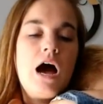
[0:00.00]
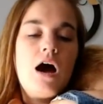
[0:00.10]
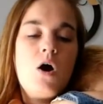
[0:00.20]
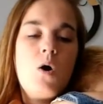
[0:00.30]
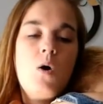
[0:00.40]

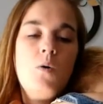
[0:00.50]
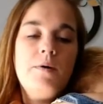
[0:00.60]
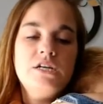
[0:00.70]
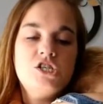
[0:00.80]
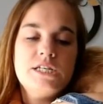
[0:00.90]
a whole
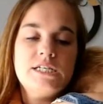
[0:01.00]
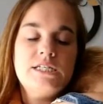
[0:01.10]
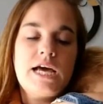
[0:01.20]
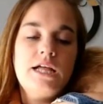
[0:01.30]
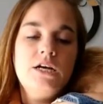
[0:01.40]
bunch that
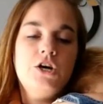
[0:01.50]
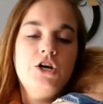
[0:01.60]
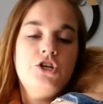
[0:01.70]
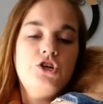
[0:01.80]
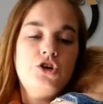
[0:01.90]
Selah
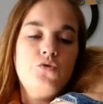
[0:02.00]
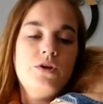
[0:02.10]
could do.